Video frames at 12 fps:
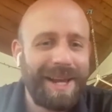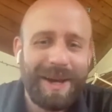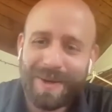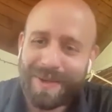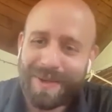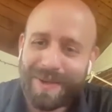
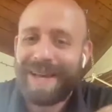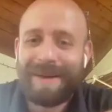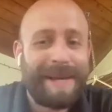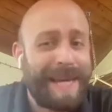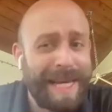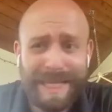
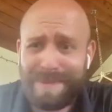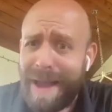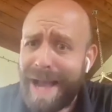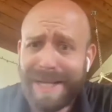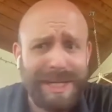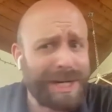he
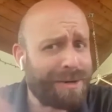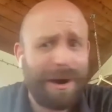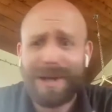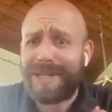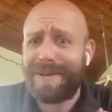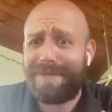smacks you
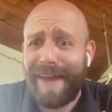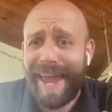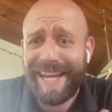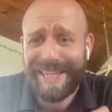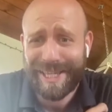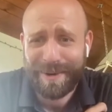across the
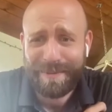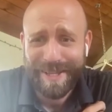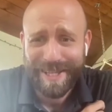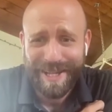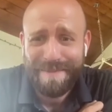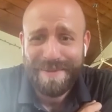face
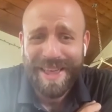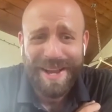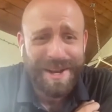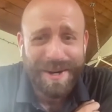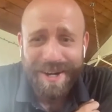with something